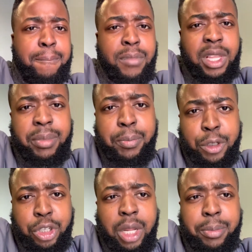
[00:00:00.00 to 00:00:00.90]
Let me put
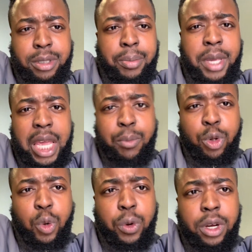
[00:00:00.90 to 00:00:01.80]
y'all up on some game real
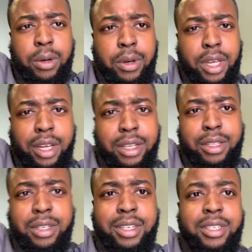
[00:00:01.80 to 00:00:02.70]
quick, okay?
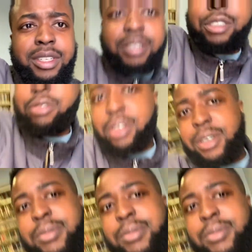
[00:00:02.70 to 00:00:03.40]
Look, straight up.